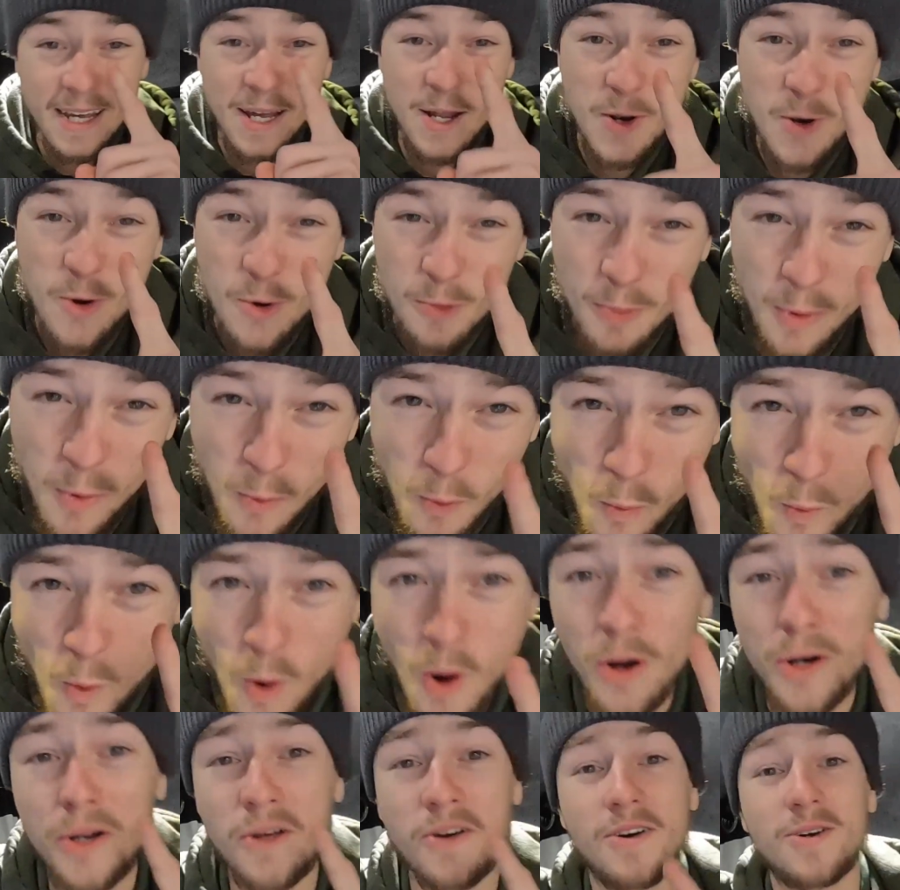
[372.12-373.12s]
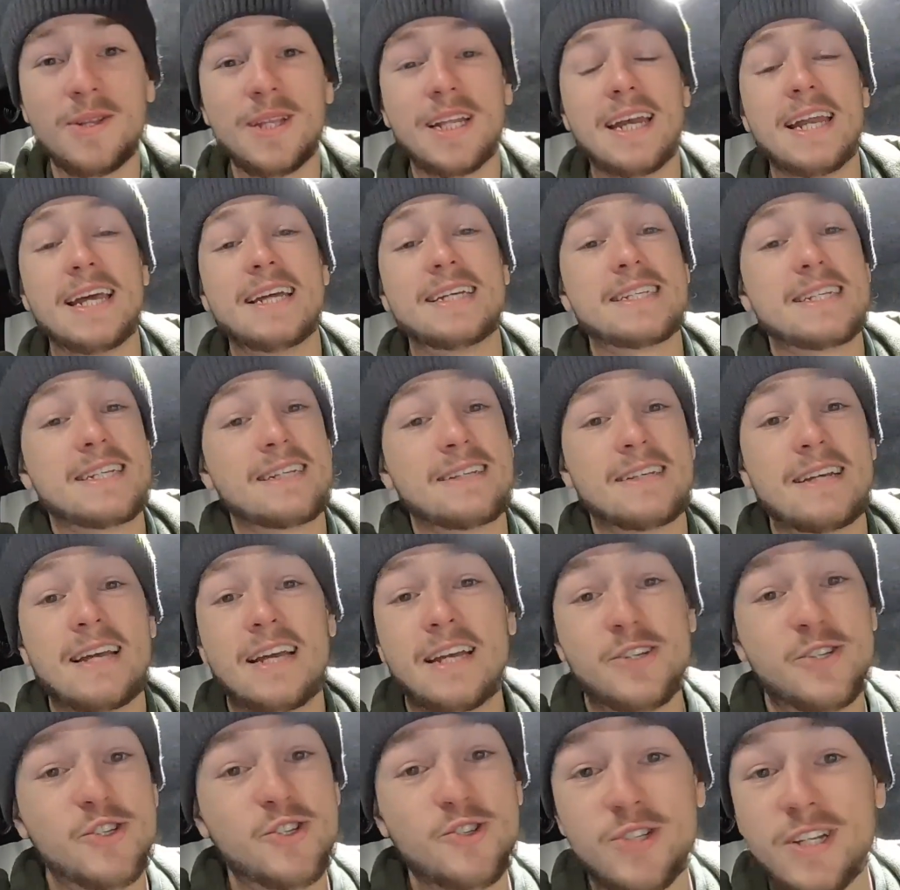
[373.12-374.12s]
#1 on the list
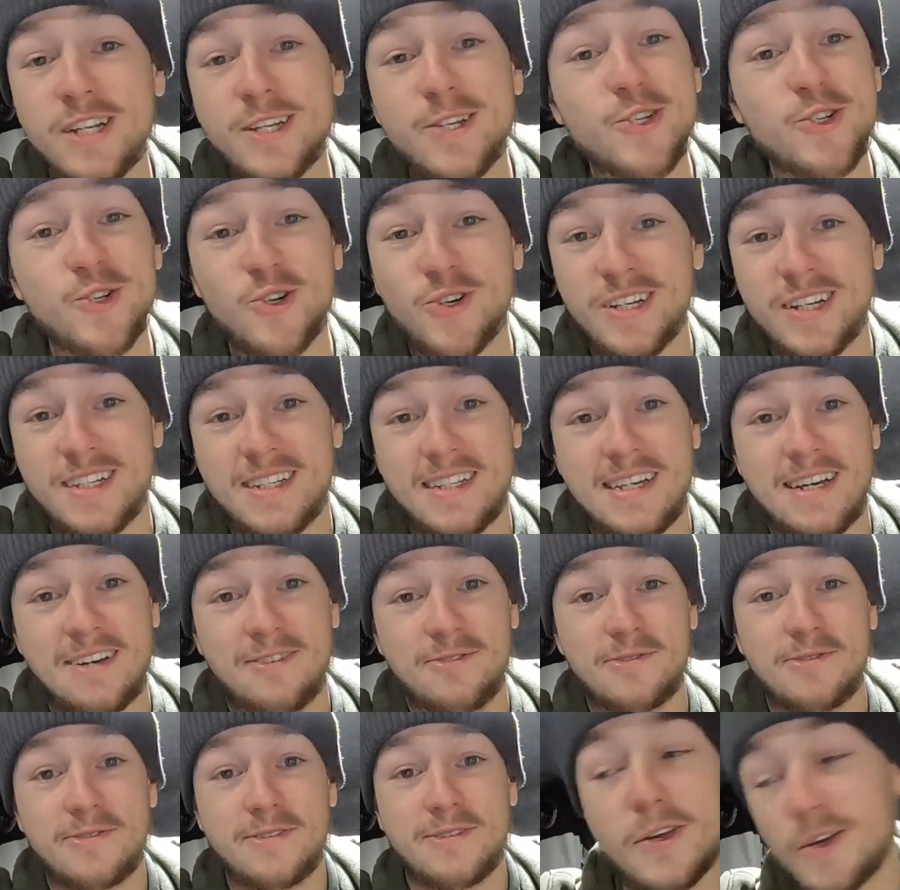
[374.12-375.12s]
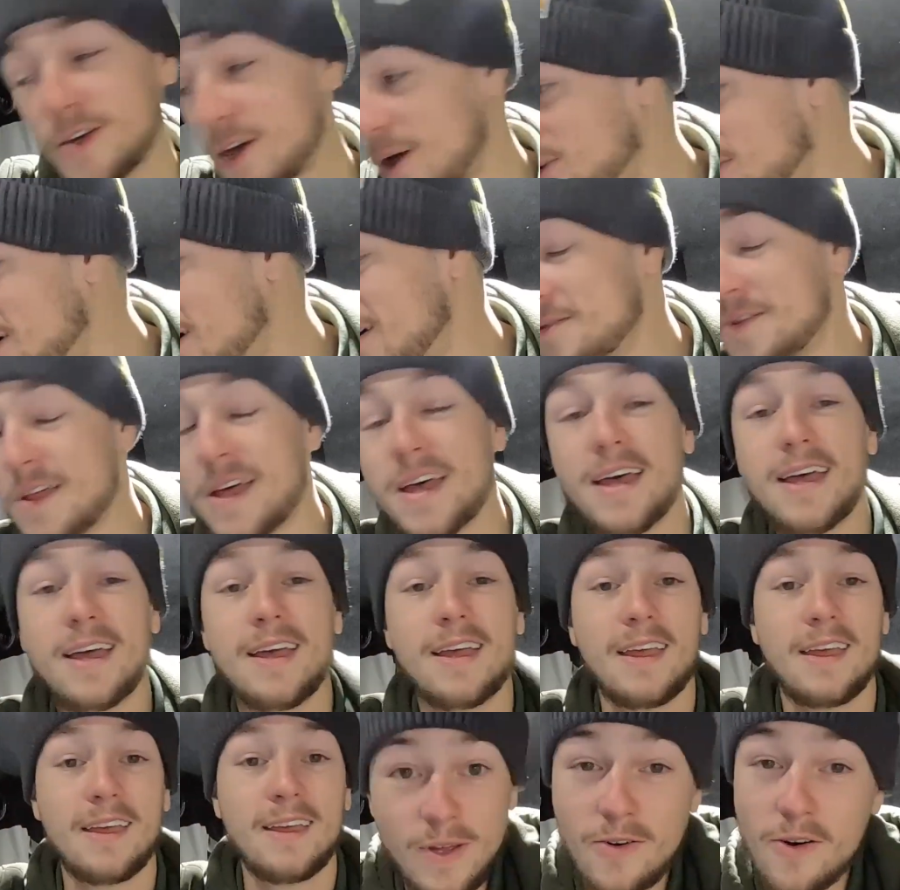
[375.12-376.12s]
is just enjoy yourself. Go out there.
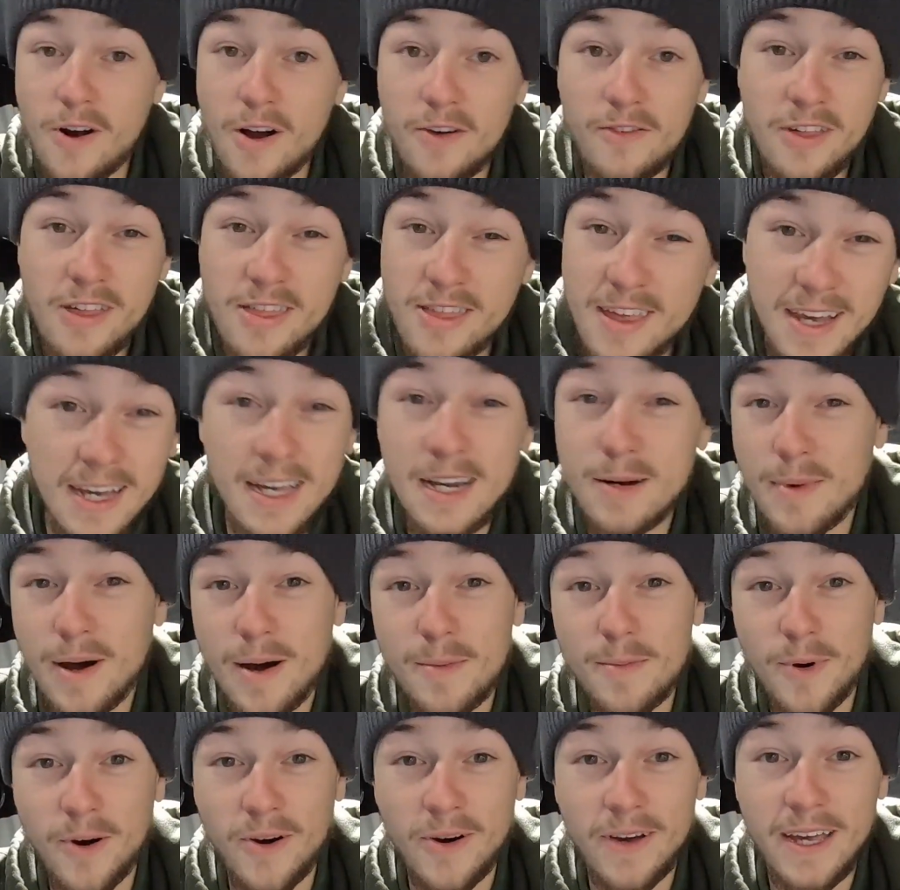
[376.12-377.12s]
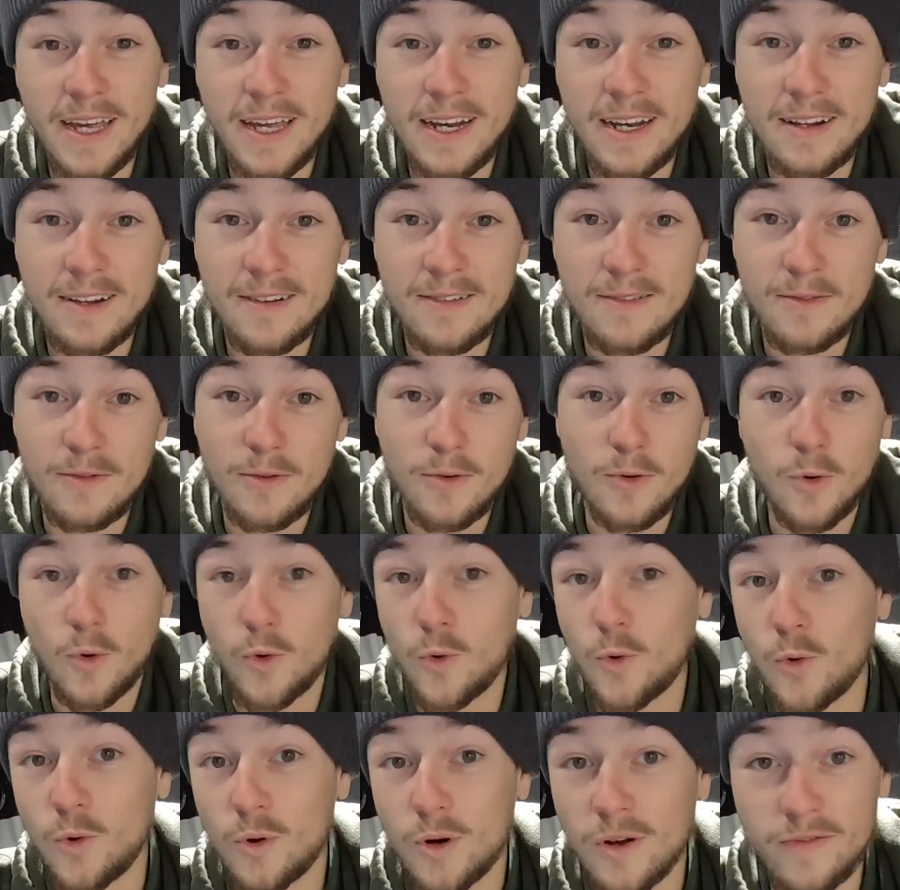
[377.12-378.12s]
You're either thinking about buying
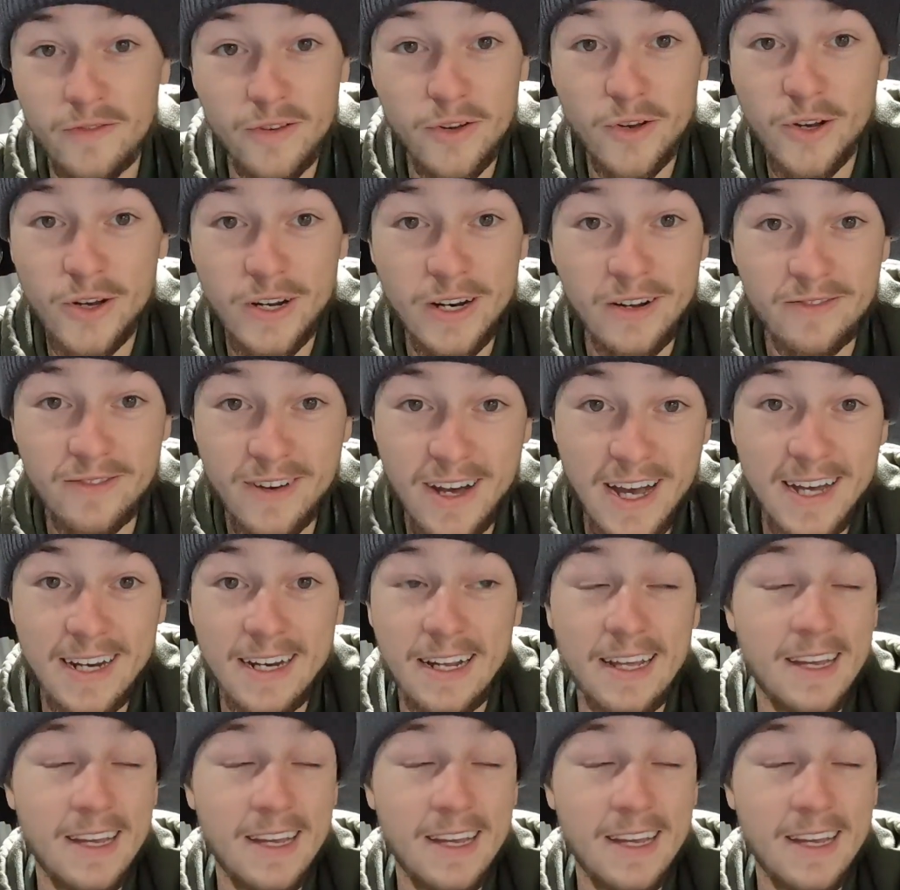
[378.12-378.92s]
or converting a van.